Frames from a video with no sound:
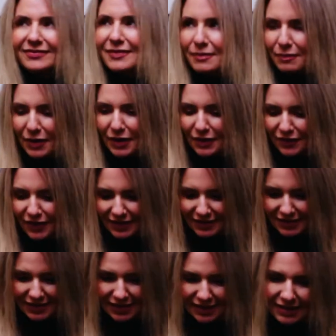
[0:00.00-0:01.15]

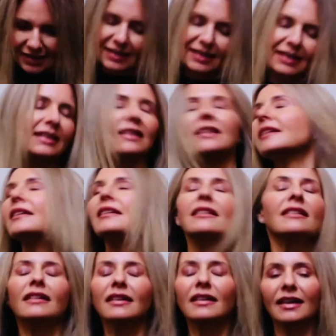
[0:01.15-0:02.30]
Perfect.
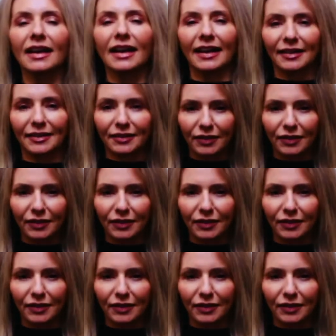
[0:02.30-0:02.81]
Okay,